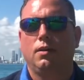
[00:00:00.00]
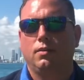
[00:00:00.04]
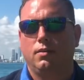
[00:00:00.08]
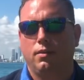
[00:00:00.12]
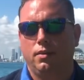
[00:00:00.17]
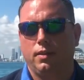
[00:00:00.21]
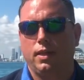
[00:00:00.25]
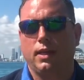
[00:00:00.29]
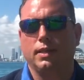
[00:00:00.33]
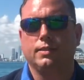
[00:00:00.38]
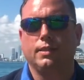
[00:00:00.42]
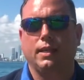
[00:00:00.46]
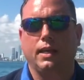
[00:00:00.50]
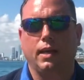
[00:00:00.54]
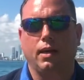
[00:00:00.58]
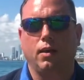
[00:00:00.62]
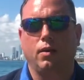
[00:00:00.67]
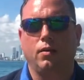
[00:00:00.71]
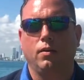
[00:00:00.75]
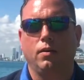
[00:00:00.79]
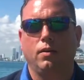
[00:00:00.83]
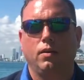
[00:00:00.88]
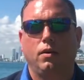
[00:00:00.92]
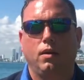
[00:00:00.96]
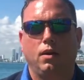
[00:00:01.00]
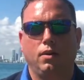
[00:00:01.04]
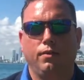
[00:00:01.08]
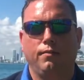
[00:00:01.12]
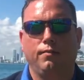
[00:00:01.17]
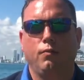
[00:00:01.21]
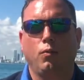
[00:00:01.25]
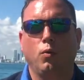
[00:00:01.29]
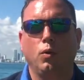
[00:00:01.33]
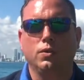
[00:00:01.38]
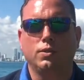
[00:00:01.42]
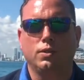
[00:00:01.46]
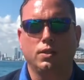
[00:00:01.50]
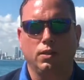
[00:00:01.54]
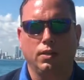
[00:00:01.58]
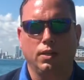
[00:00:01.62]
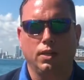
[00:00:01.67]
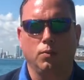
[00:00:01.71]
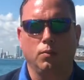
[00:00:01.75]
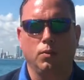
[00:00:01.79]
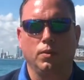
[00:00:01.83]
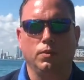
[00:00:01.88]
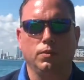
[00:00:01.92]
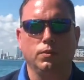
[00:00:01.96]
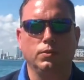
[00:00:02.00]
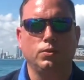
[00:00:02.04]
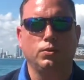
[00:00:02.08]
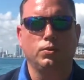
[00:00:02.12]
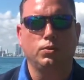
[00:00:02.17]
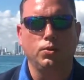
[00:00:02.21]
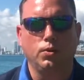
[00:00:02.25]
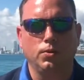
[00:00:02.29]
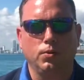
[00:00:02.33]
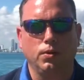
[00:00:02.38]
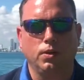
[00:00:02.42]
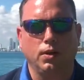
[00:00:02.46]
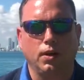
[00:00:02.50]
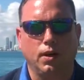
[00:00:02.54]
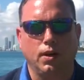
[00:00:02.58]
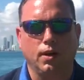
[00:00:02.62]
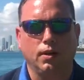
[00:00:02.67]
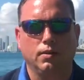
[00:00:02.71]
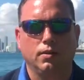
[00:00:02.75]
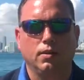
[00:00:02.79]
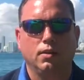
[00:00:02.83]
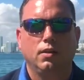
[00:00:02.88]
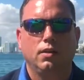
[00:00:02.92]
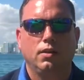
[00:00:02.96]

then that's how, unfortunately, whether it's true or not,